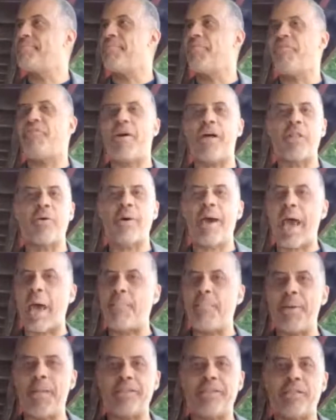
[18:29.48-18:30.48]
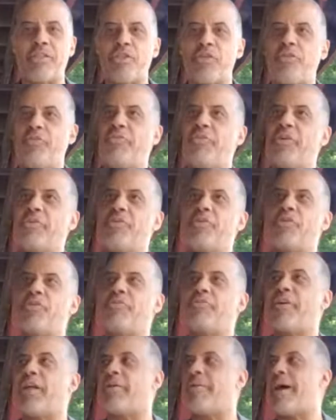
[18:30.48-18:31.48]
Follow happiness as you feel you
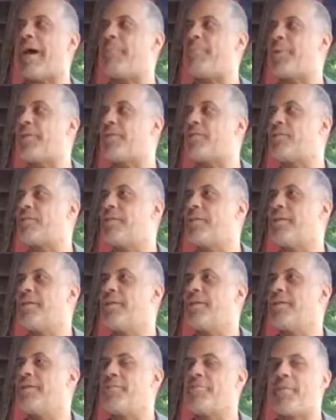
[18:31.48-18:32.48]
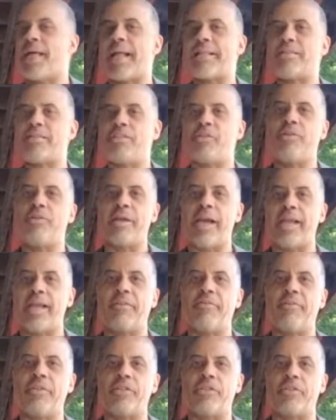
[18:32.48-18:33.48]
should follow happiness. That's the
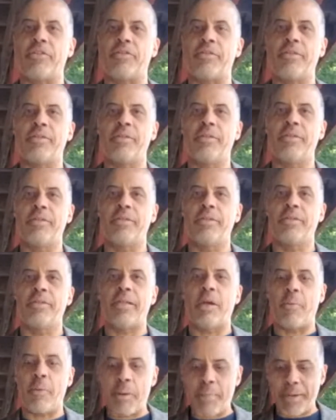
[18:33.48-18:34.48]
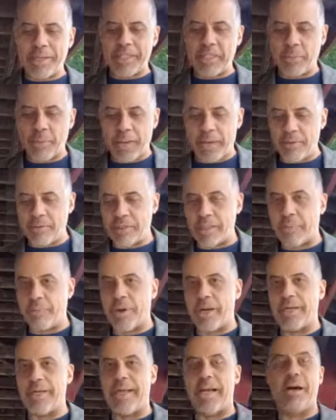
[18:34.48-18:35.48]
uniting feature. I want to bring someone else up
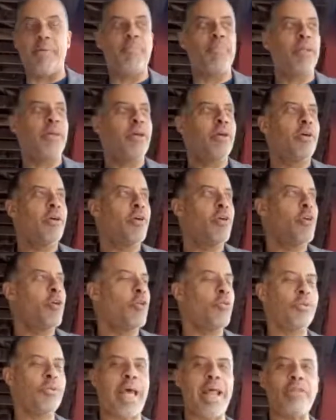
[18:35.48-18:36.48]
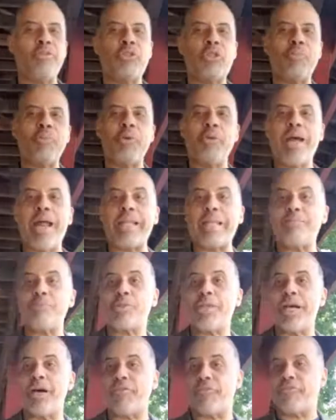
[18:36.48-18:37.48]
right now who's had to do some uniting
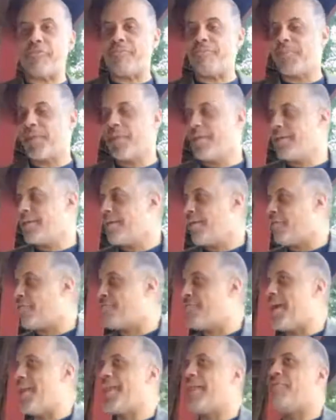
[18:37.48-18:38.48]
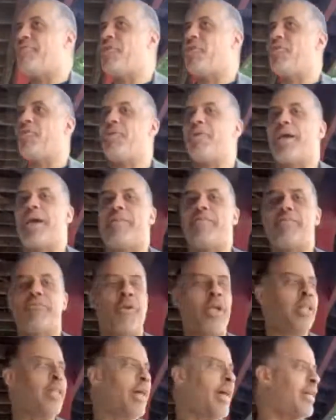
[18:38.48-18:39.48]
himself. For many of you, you have to
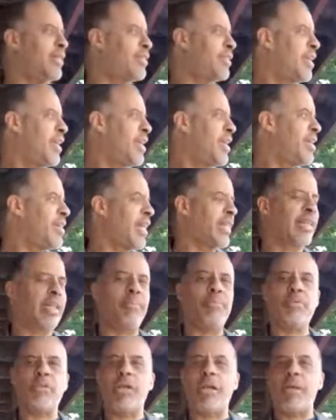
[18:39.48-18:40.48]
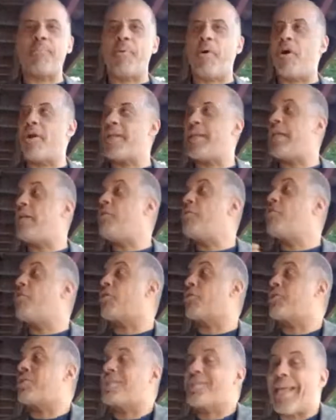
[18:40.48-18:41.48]
realize that the Libertarian Party in New
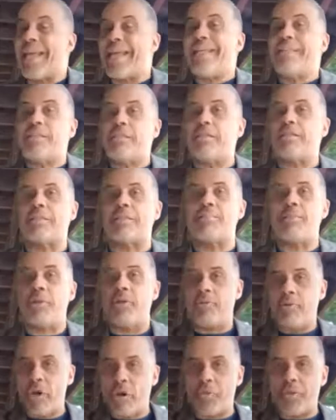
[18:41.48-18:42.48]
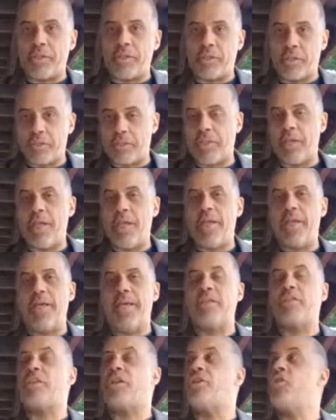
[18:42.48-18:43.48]
York State, some of you don't know this,
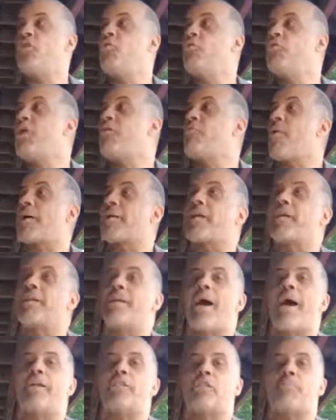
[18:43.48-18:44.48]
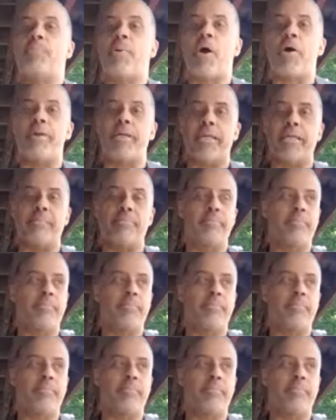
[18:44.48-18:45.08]
is a newly recognized party.